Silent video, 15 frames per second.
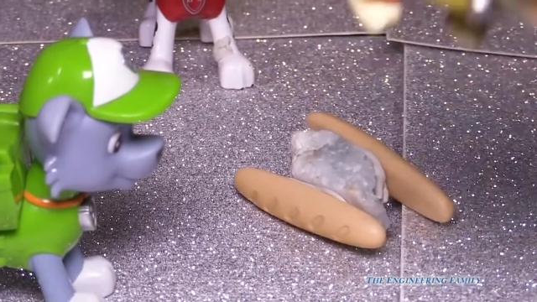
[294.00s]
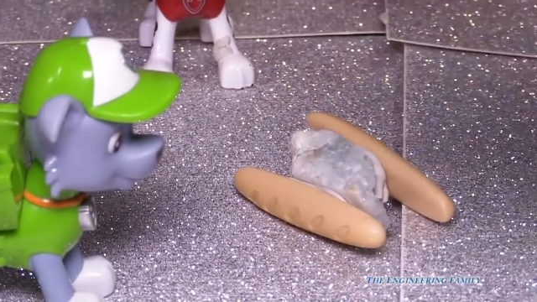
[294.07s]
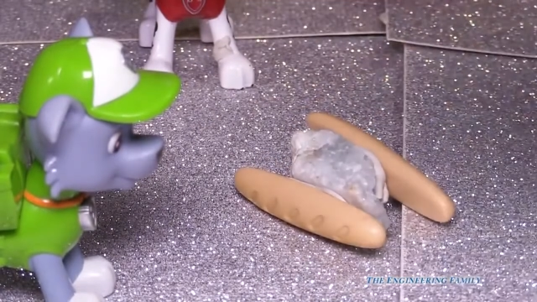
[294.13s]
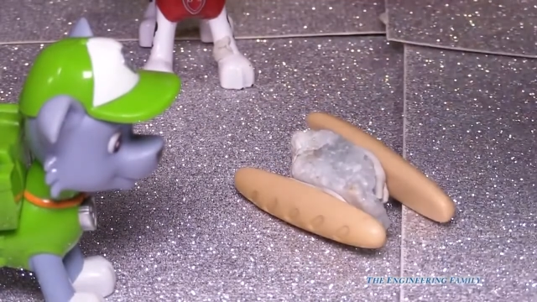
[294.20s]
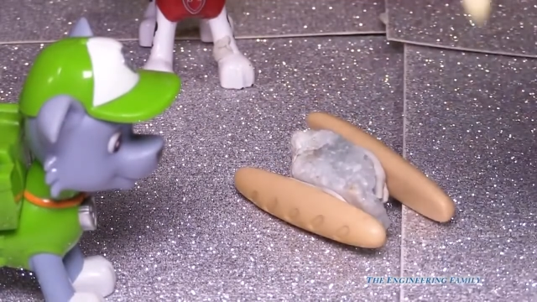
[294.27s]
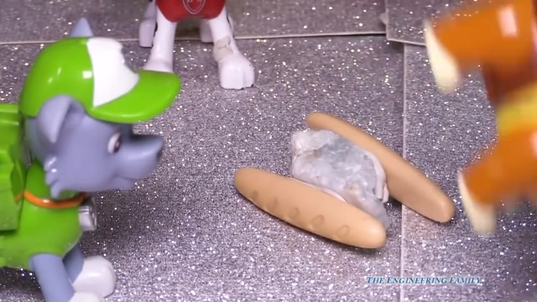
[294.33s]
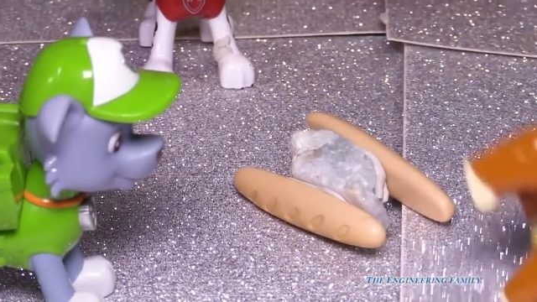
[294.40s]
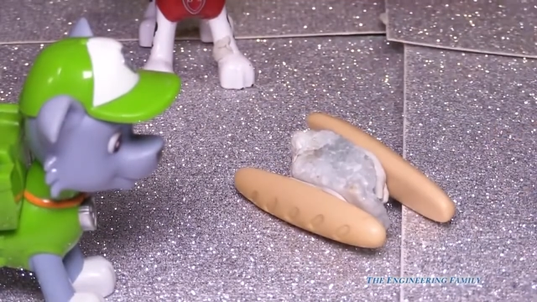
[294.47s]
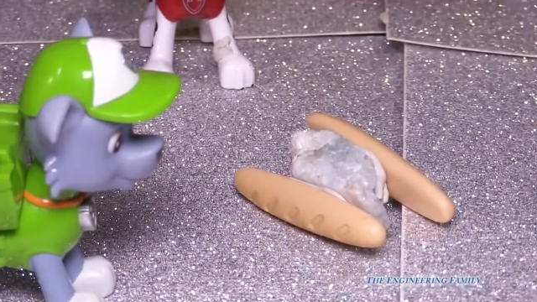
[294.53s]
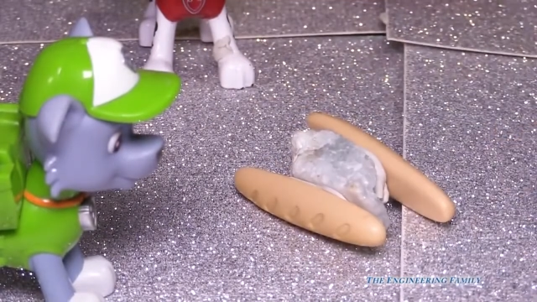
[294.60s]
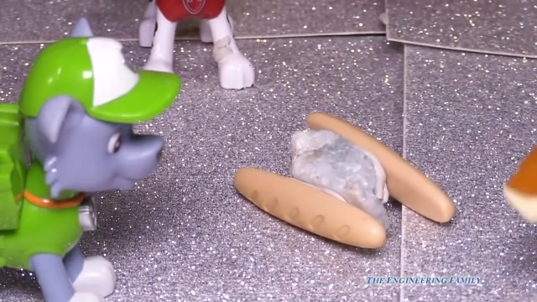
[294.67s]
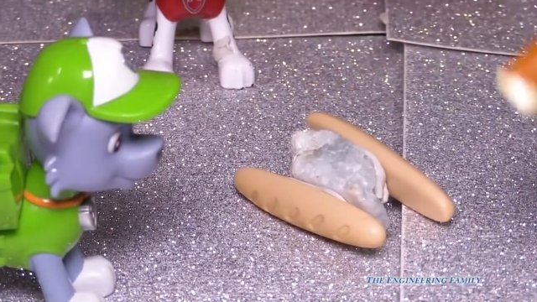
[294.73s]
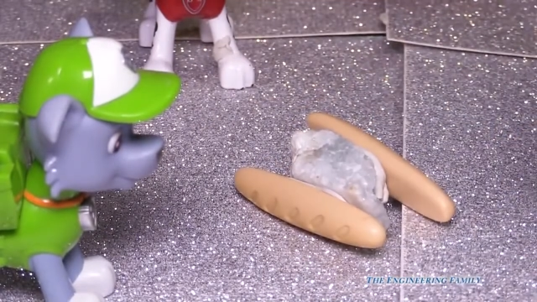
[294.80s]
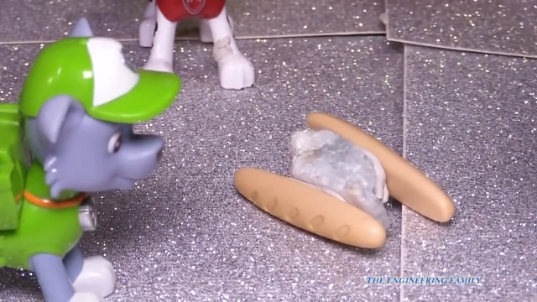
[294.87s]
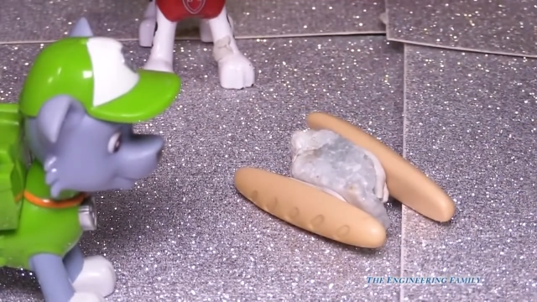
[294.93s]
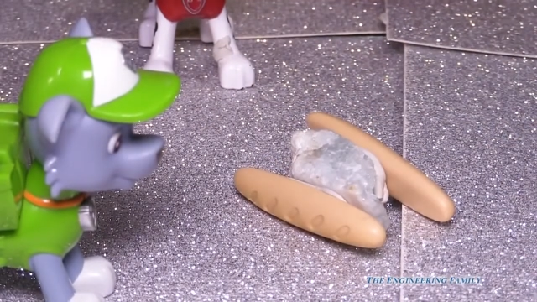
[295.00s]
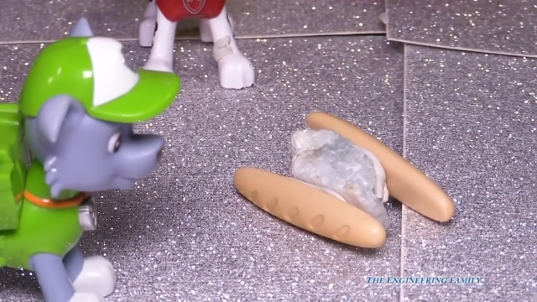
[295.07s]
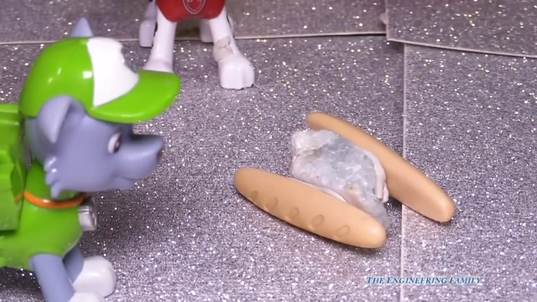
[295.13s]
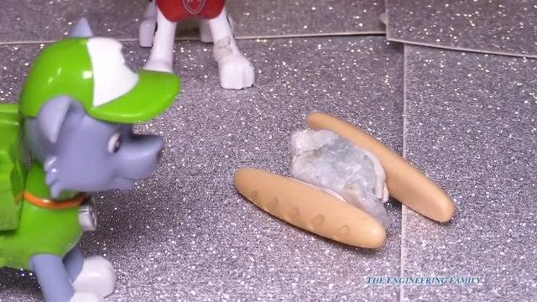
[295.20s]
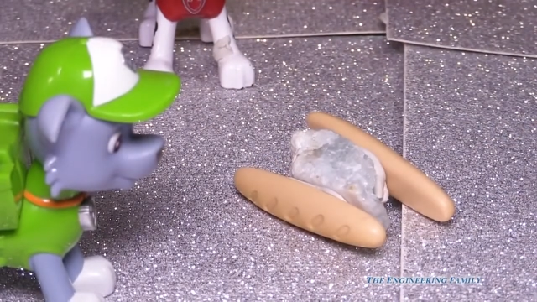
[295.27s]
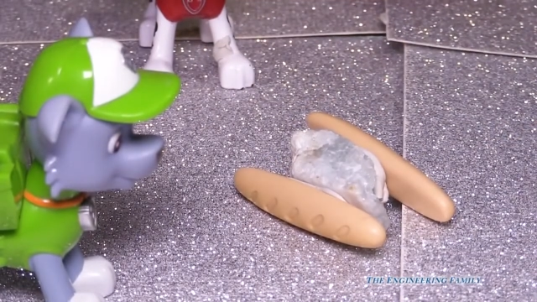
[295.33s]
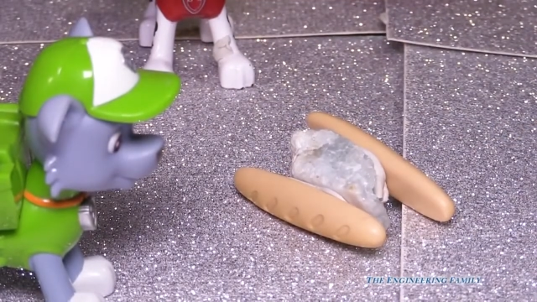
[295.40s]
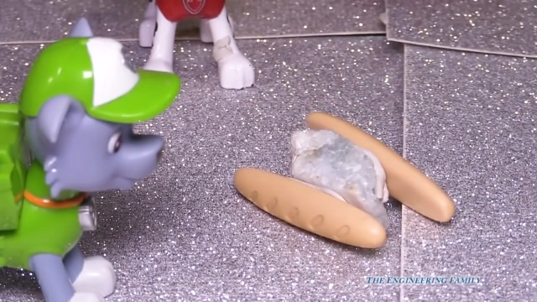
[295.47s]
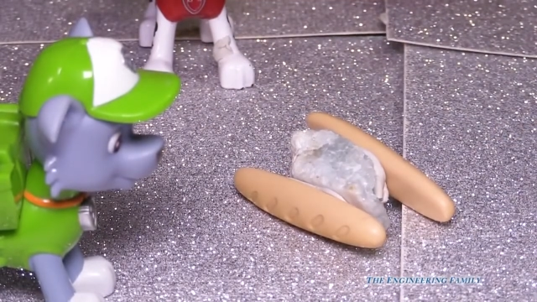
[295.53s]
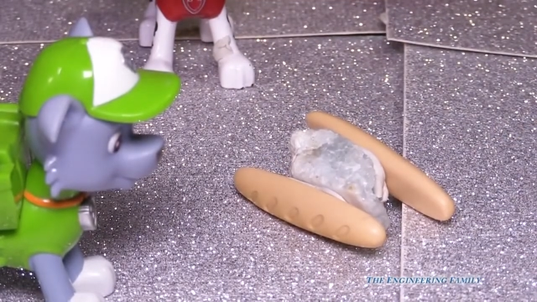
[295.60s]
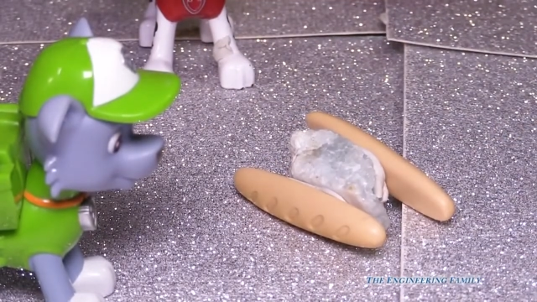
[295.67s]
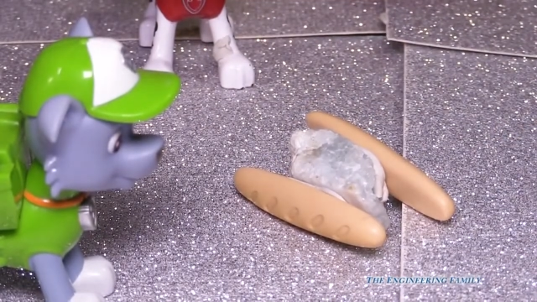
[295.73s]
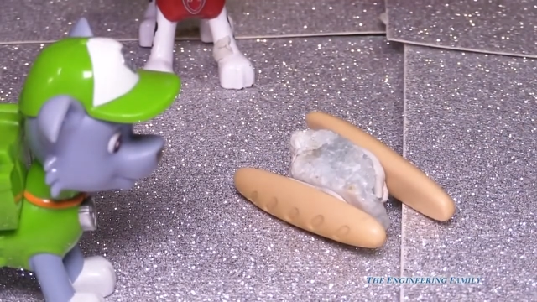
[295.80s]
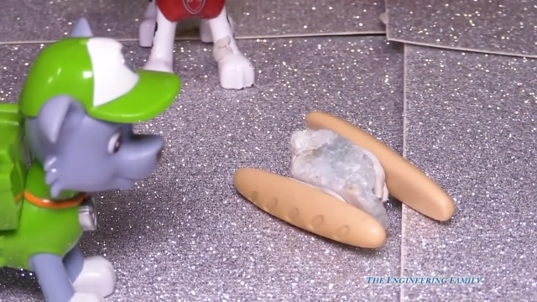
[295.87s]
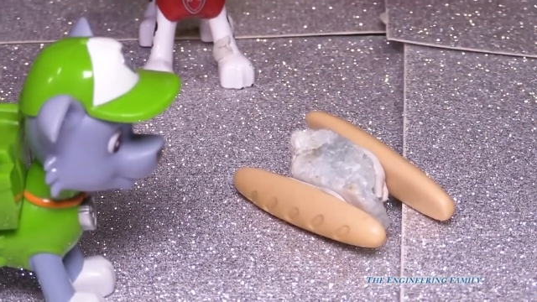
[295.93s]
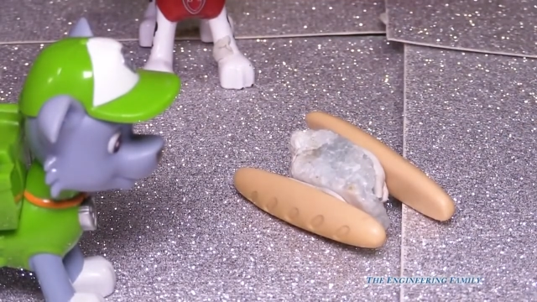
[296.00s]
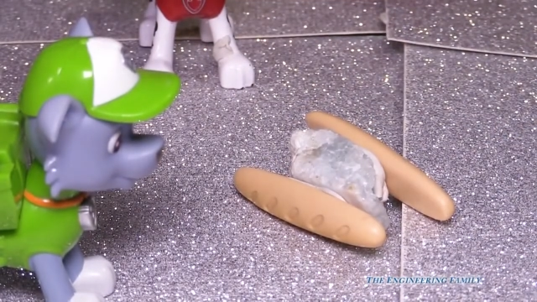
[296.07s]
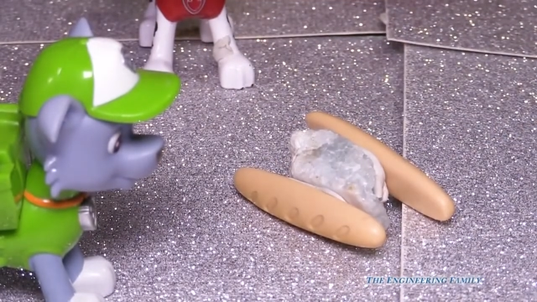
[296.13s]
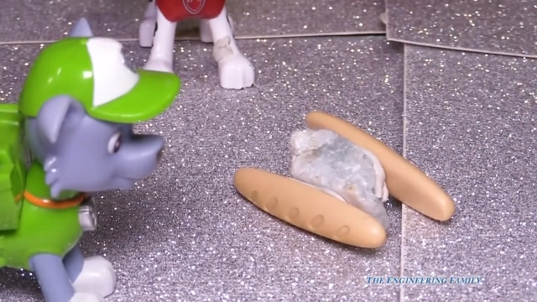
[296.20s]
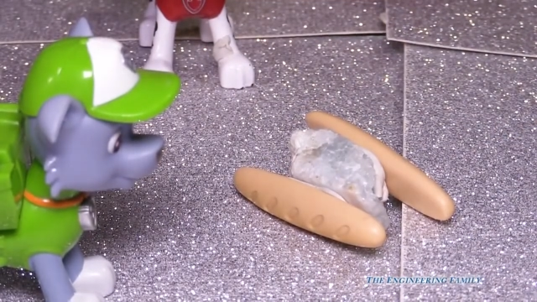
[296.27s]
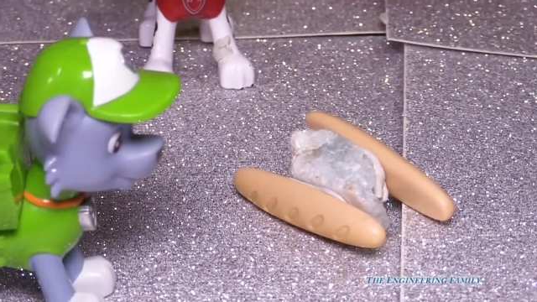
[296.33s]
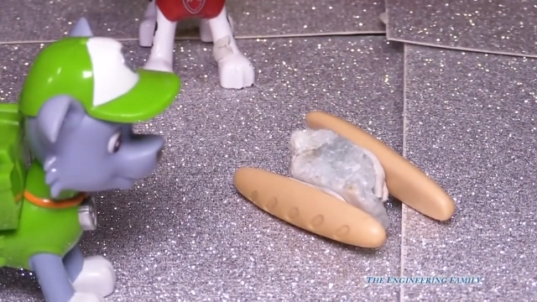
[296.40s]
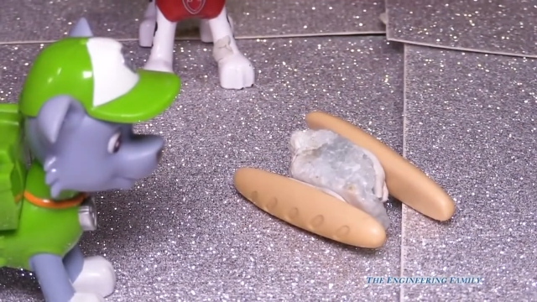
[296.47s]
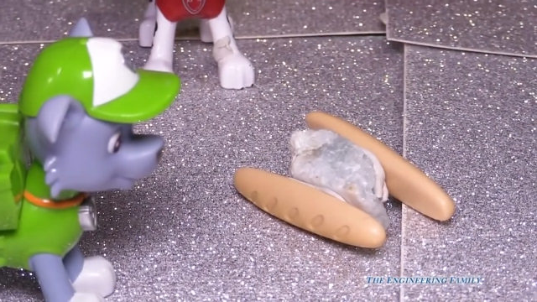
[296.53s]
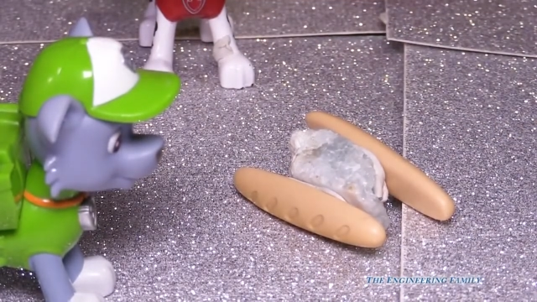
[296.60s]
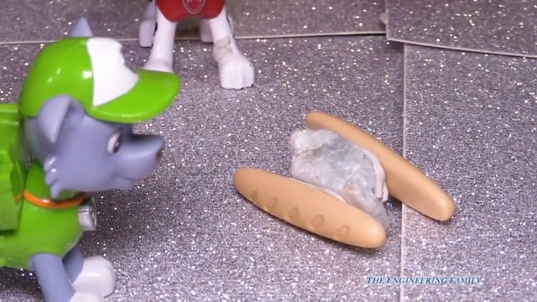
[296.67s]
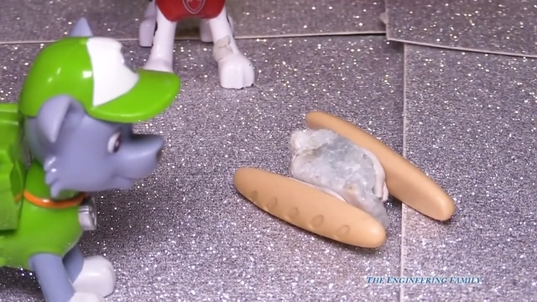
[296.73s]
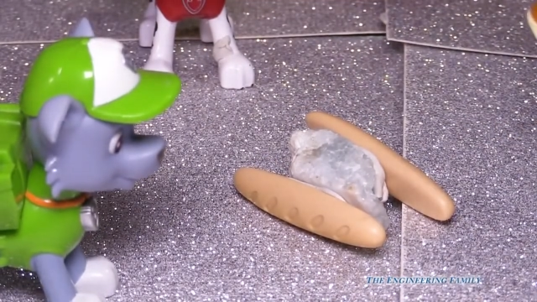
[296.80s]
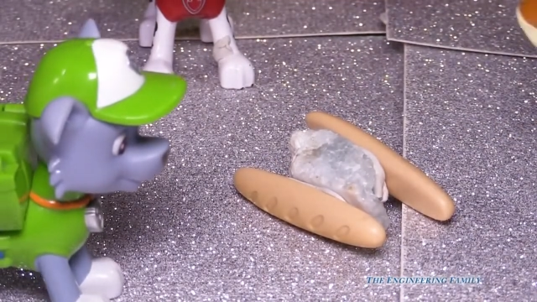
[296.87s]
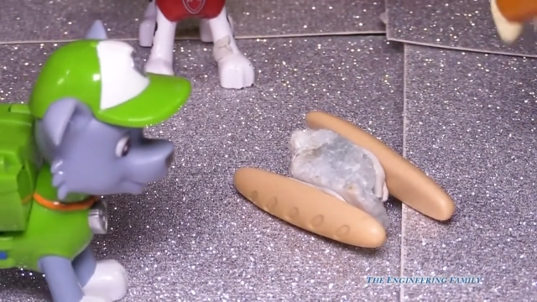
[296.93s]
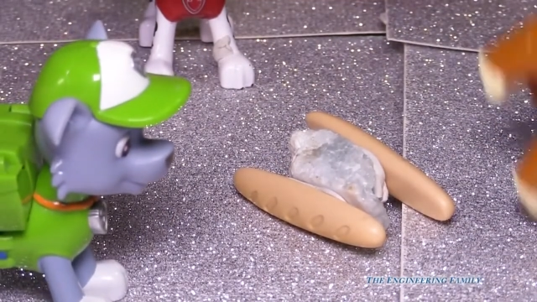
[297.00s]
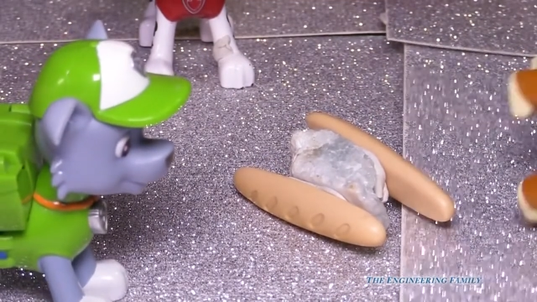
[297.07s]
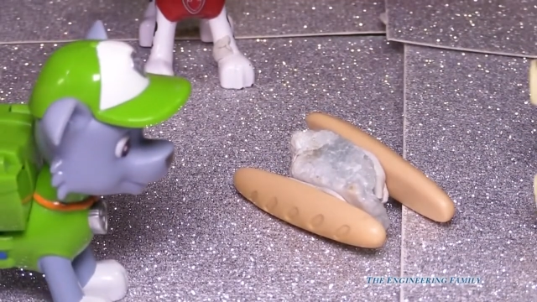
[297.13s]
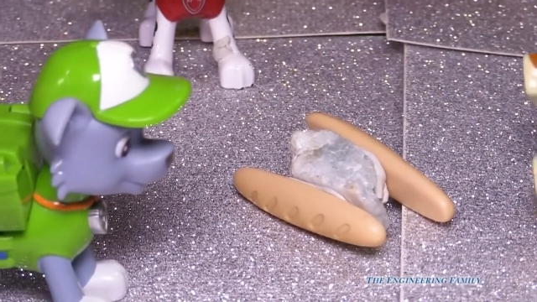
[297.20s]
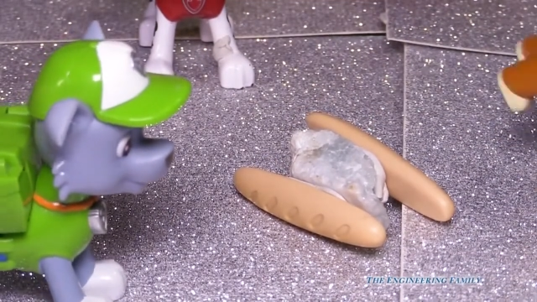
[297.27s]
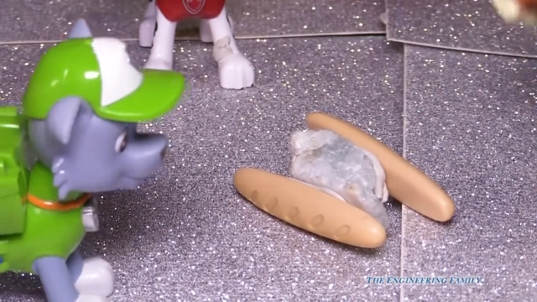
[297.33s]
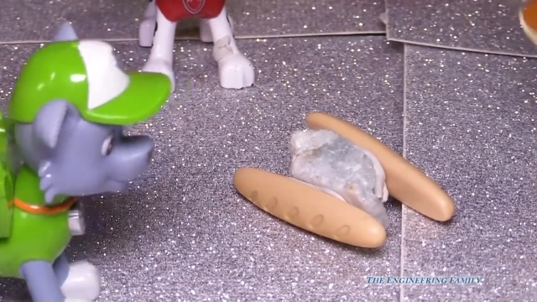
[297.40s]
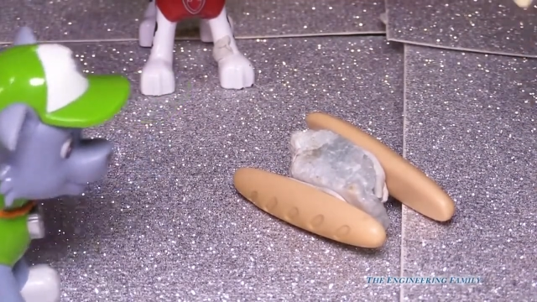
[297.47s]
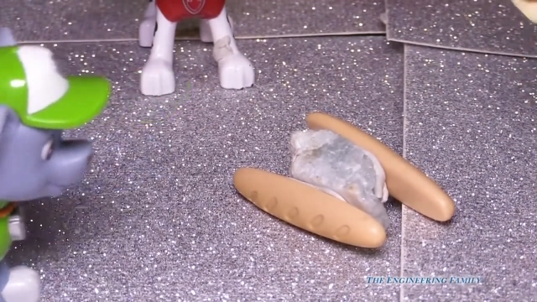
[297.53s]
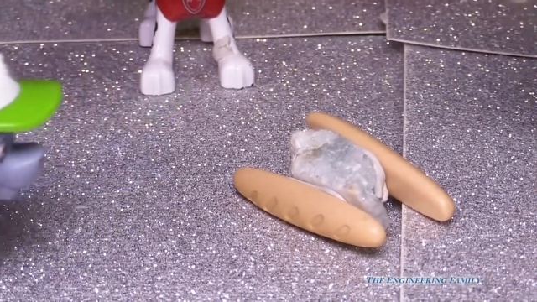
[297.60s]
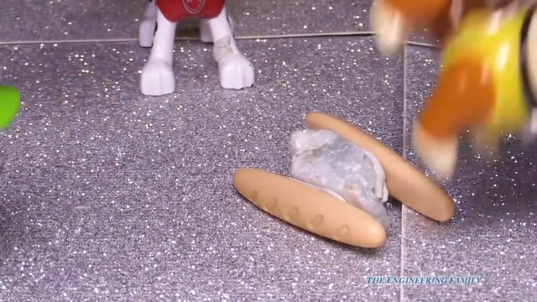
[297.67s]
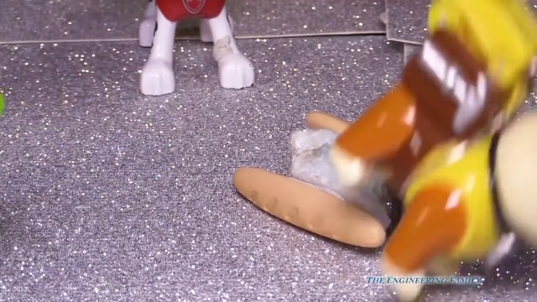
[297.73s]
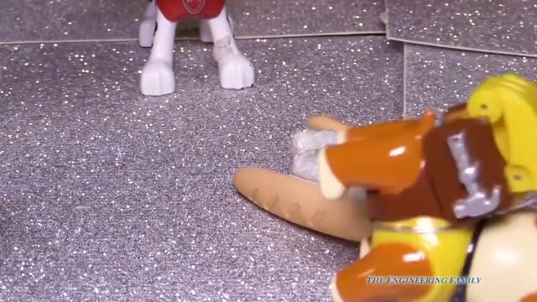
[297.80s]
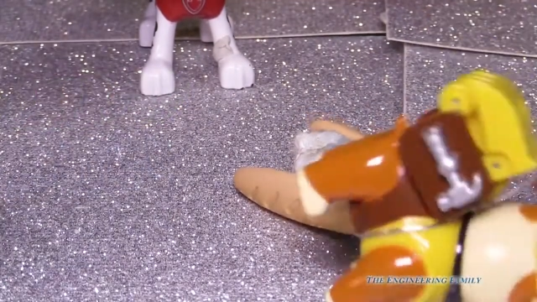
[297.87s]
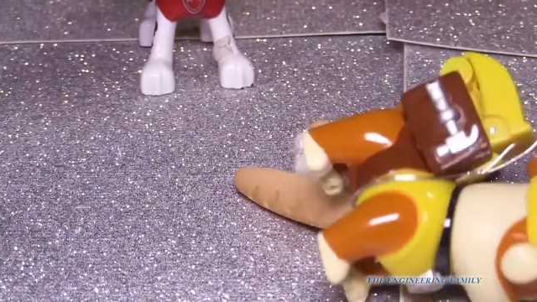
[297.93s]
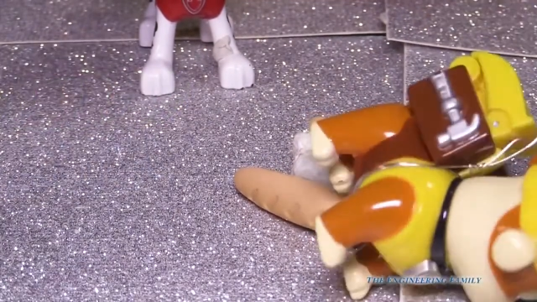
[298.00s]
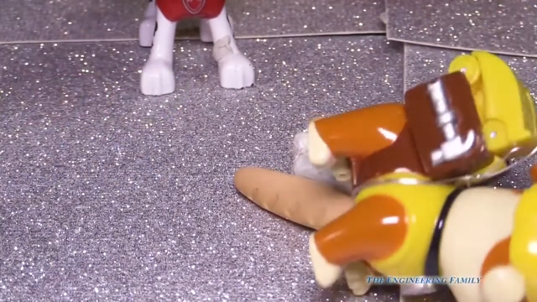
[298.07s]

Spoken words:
No face is visible, so there are no lips to read.